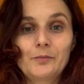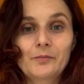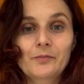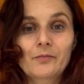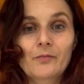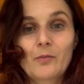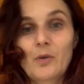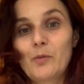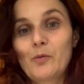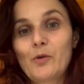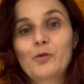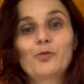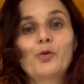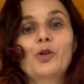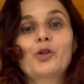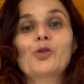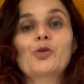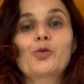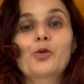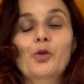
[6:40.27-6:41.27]
maybe
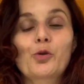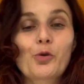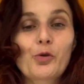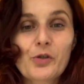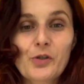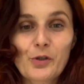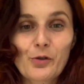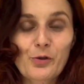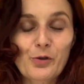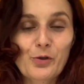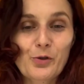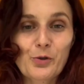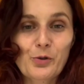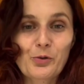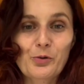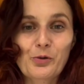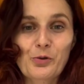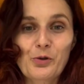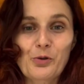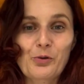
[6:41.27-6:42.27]
walking to a grocery
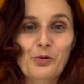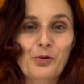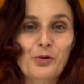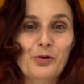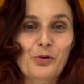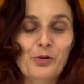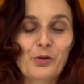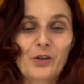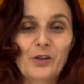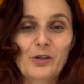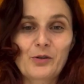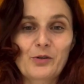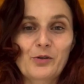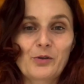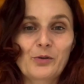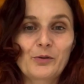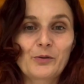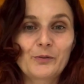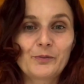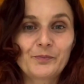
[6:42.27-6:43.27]
store, or you're going
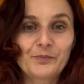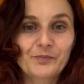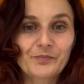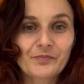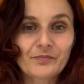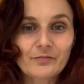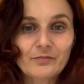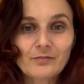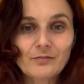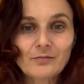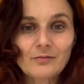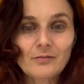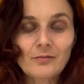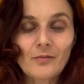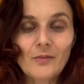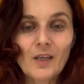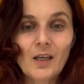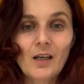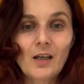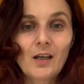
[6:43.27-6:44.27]
to
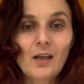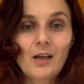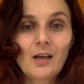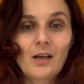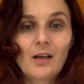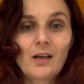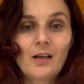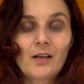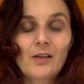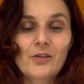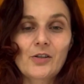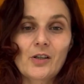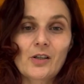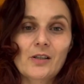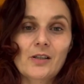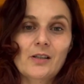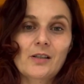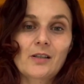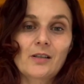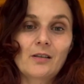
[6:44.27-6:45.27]

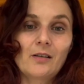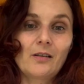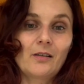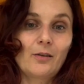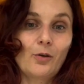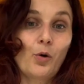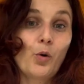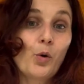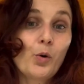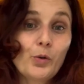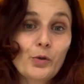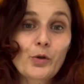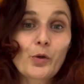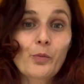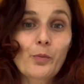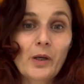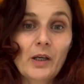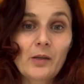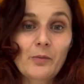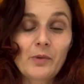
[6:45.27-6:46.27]
just hold your
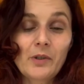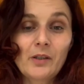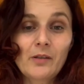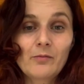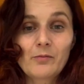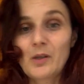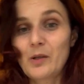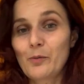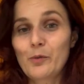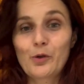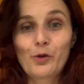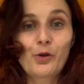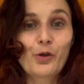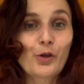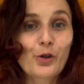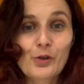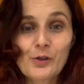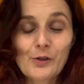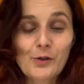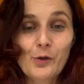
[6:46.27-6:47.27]
baby, maybe
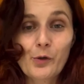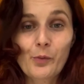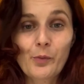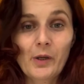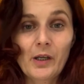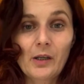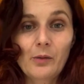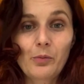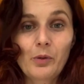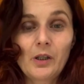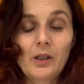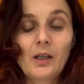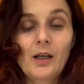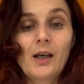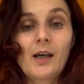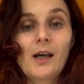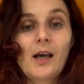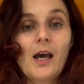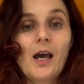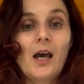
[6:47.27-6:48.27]
nurse your baby,
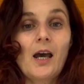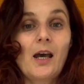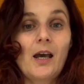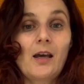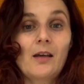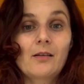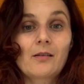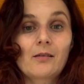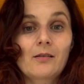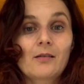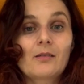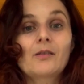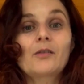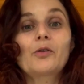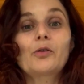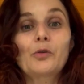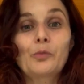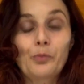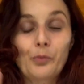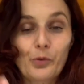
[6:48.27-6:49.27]
and
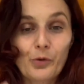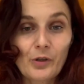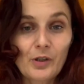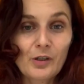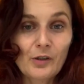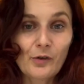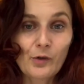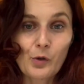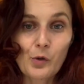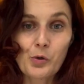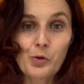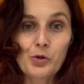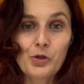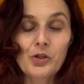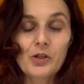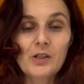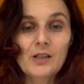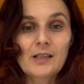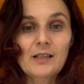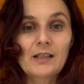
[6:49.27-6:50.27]
breathe
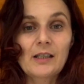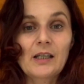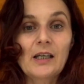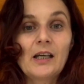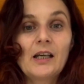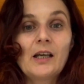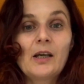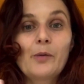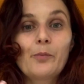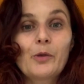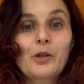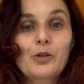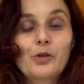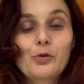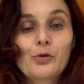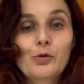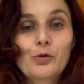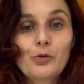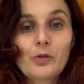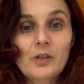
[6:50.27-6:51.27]
consciously. But you
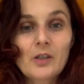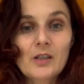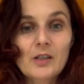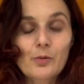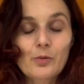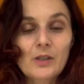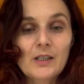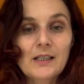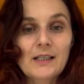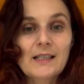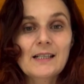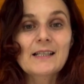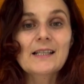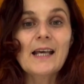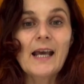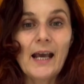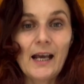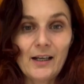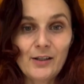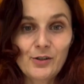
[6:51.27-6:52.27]
do this with this
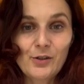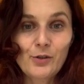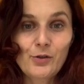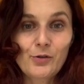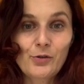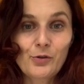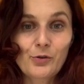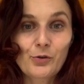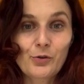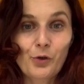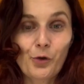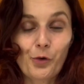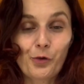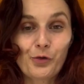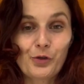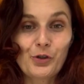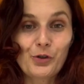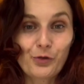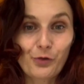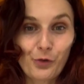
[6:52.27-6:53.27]
attitude
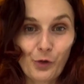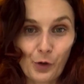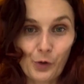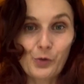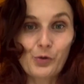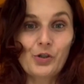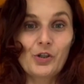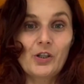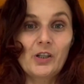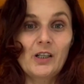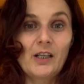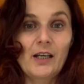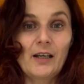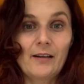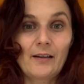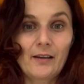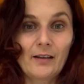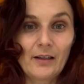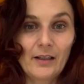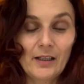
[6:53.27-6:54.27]
of devotion
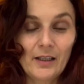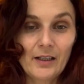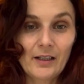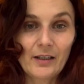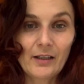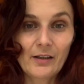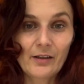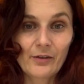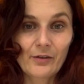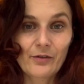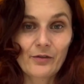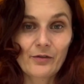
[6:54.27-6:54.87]
and love.